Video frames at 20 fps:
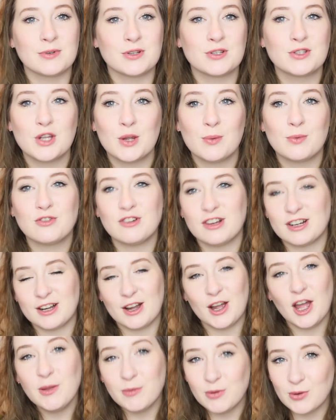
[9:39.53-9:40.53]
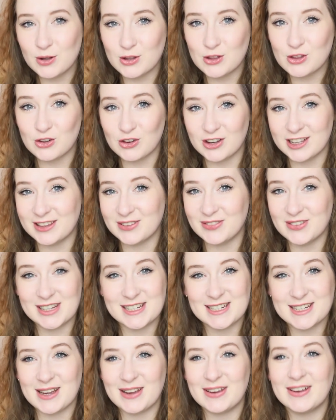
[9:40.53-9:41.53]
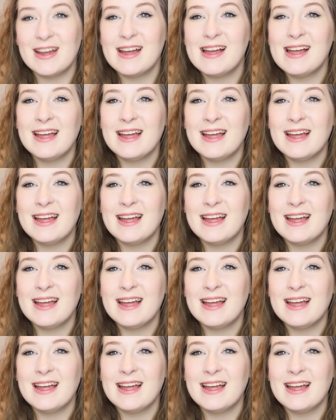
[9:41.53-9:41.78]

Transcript: to Superdrug. I hope you enjoyed the video.